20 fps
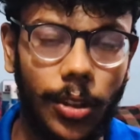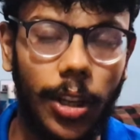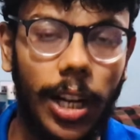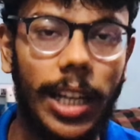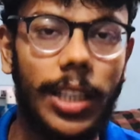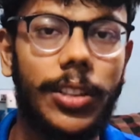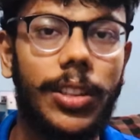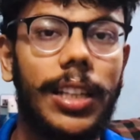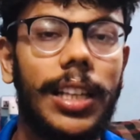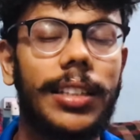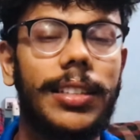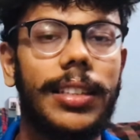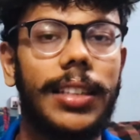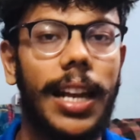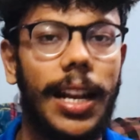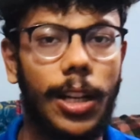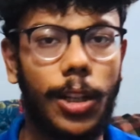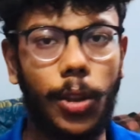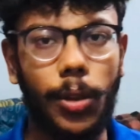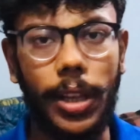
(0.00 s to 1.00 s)
So guys,
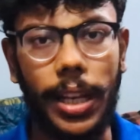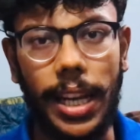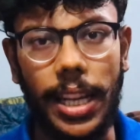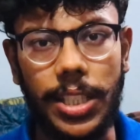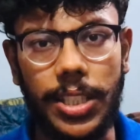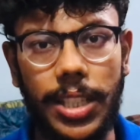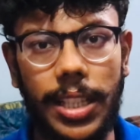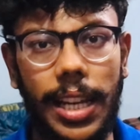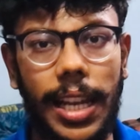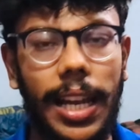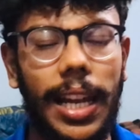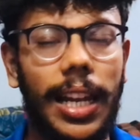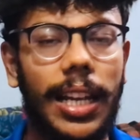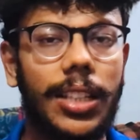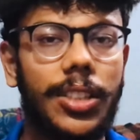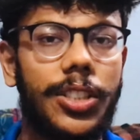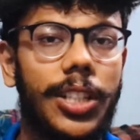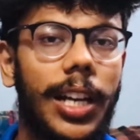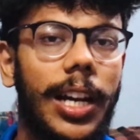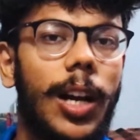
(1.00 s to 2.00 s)
let's head to the kitchen
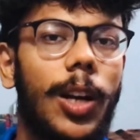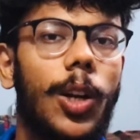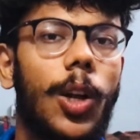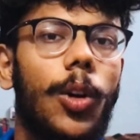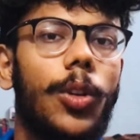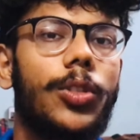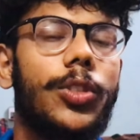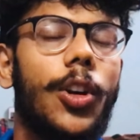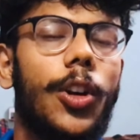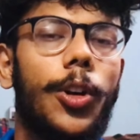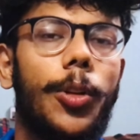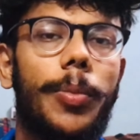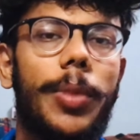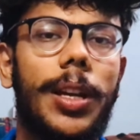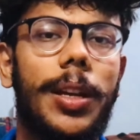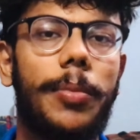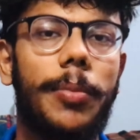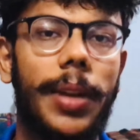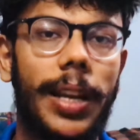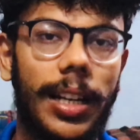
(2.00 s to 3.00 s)
and check out how it's going to
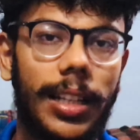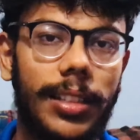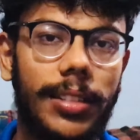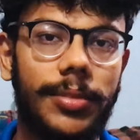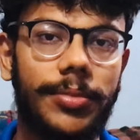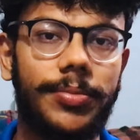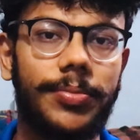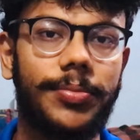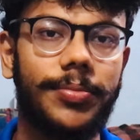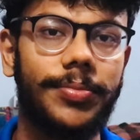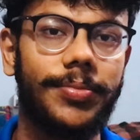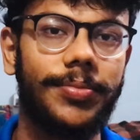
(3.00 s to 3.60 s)
be made.